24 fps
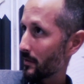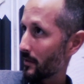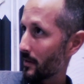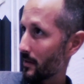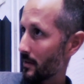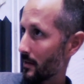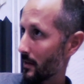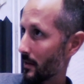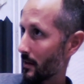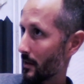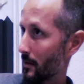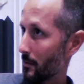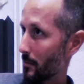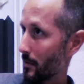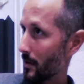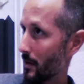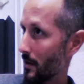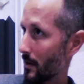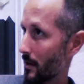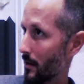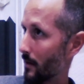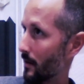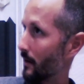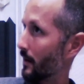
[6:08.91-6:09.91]
I think I
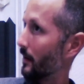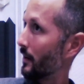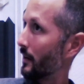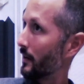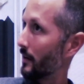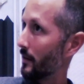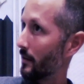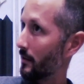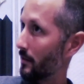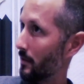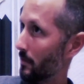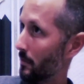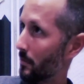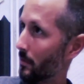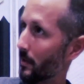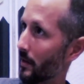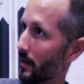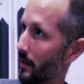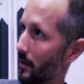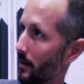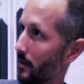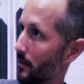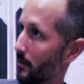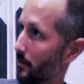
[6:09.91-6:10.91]
got it in 92 or
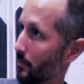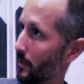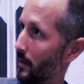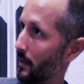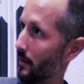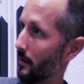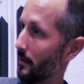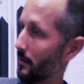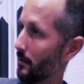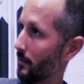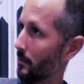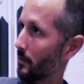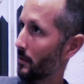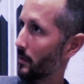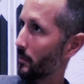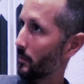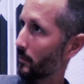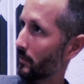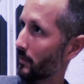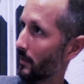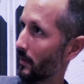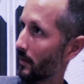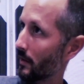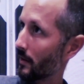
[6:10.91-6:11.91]
93, so I
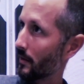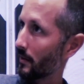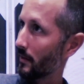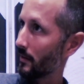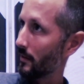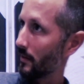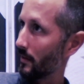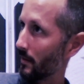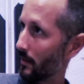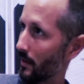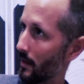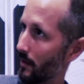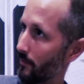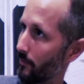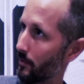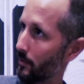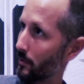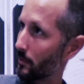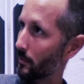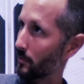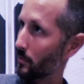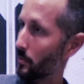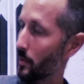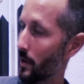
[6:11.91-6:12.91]
was like 11
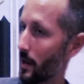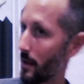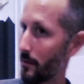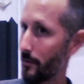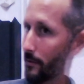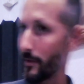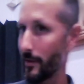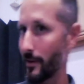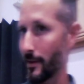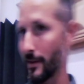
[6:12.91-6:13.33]
or 12.